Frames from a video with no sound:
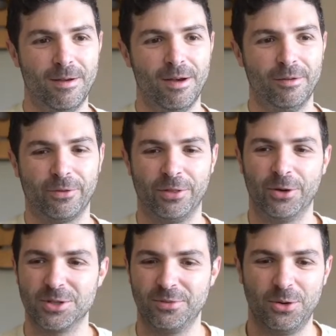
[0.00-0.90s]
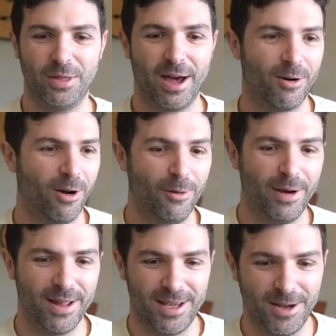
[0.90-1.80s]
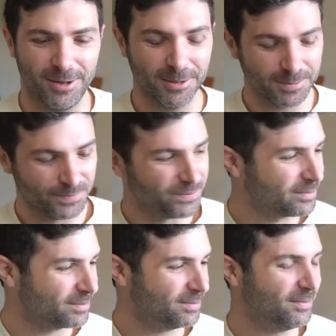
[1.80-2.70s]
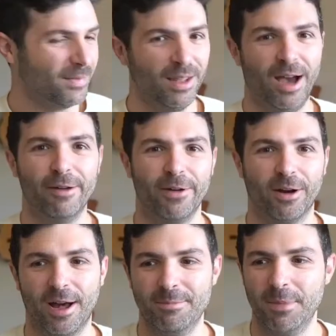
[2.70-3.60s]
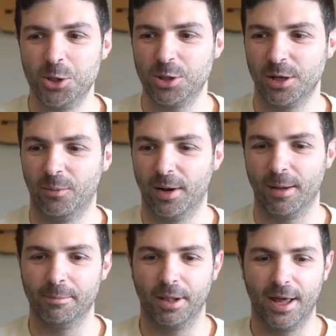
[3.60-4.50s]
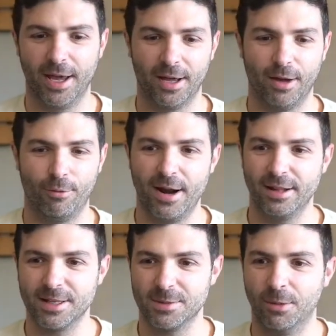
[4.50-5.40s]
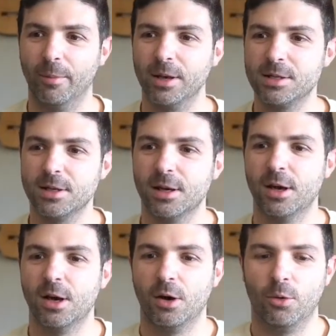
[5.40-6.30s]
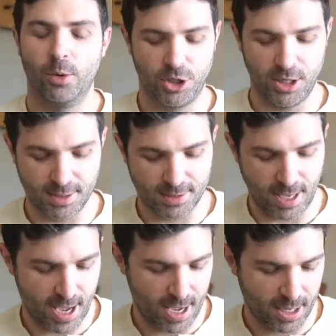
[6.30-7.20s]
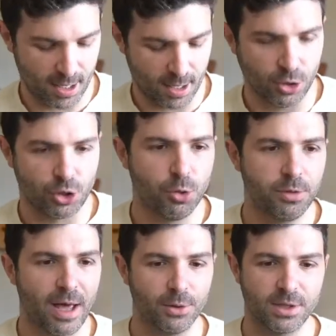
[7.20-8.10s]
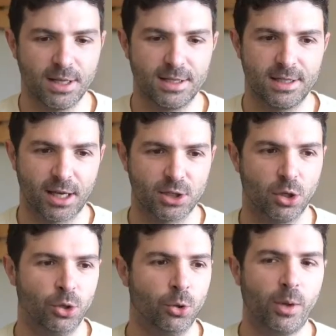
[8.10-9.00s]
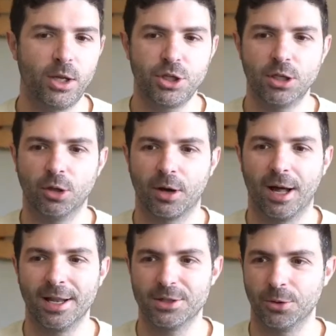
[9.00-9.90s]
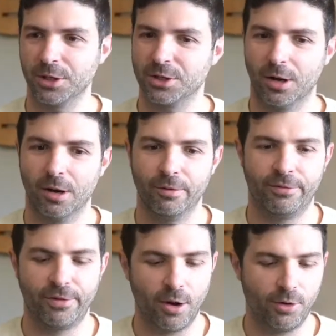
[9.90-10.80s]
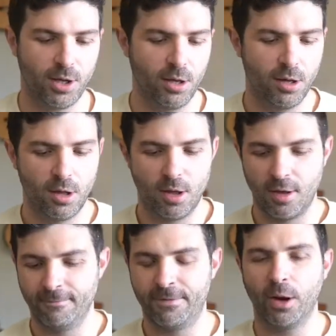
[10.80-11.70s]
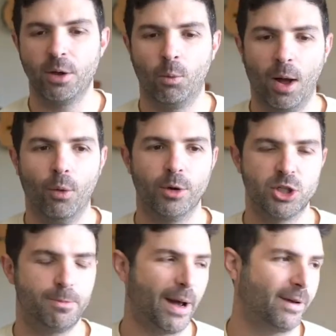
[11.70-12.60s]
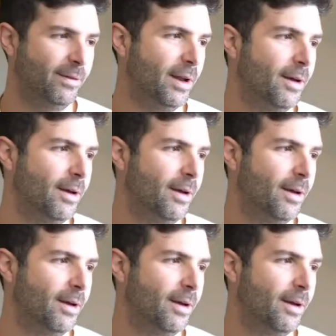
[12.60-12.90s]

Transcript: For those of you that are already here, I figured I'd mention what I'm playing right at this moment, which is a 2006 Luigi Locatto guitar, a very, very well-respected